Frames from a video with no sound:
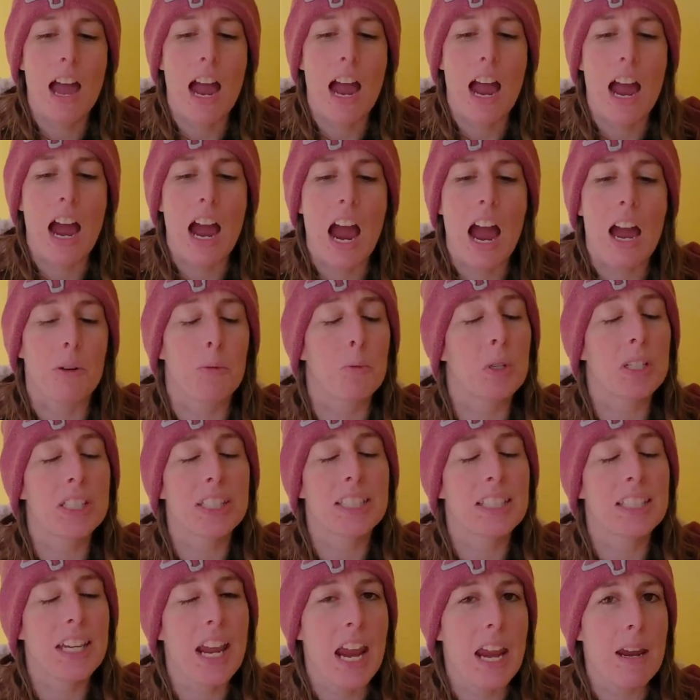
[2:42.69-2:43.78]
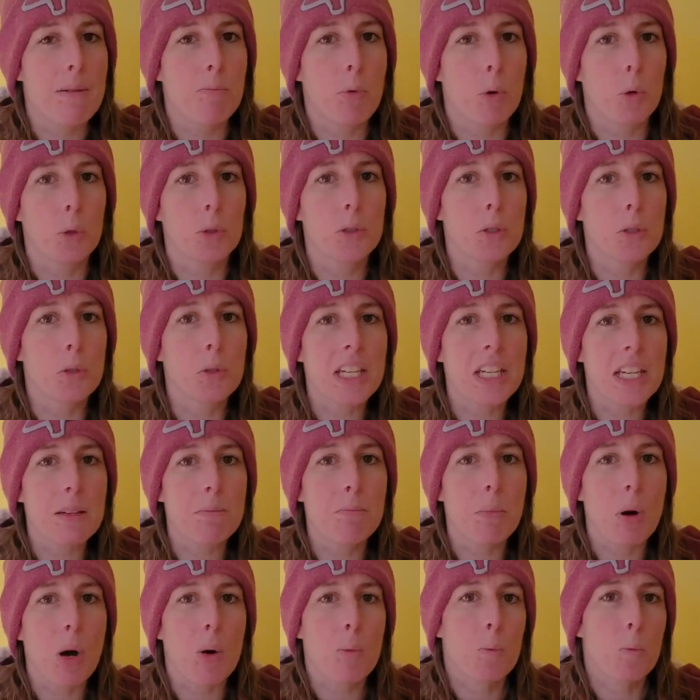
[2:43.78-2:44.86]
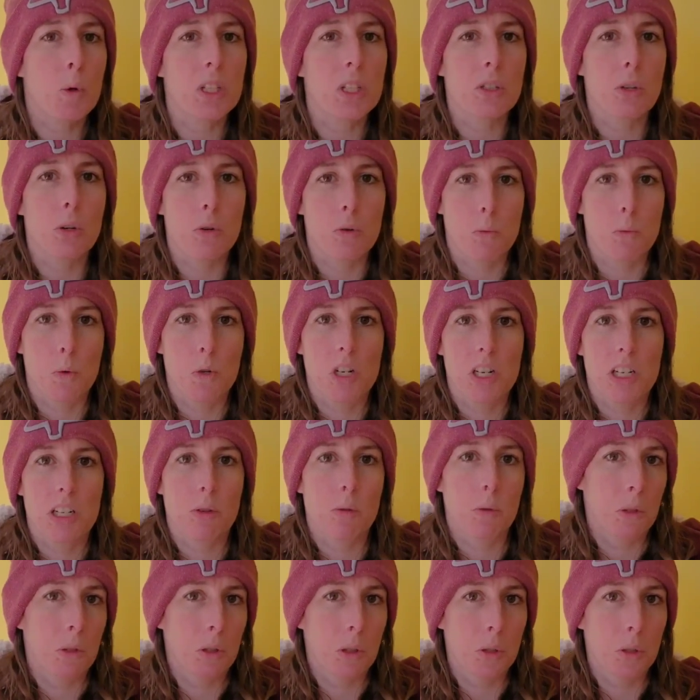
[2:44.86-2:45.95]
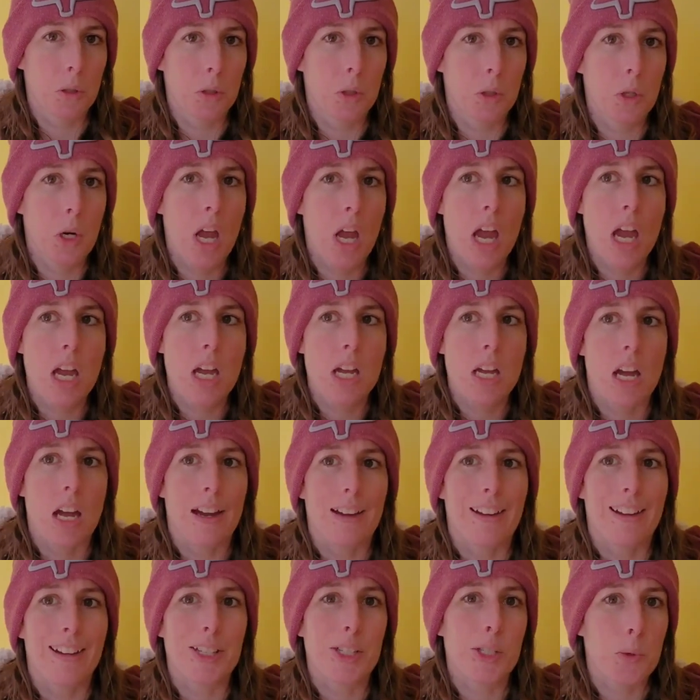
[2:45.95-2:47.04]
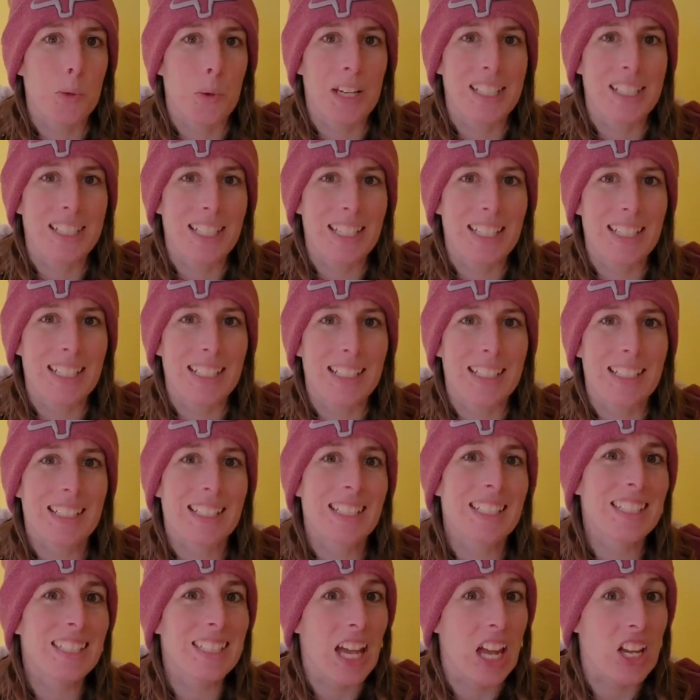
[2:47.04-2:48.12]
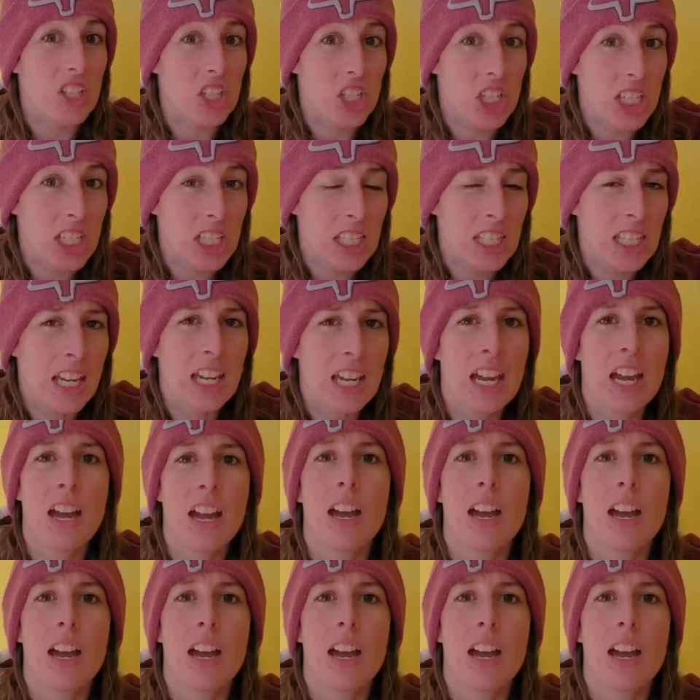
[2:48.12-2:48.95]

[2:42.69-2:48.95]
I wasn't able to keep up with a regular straightening session.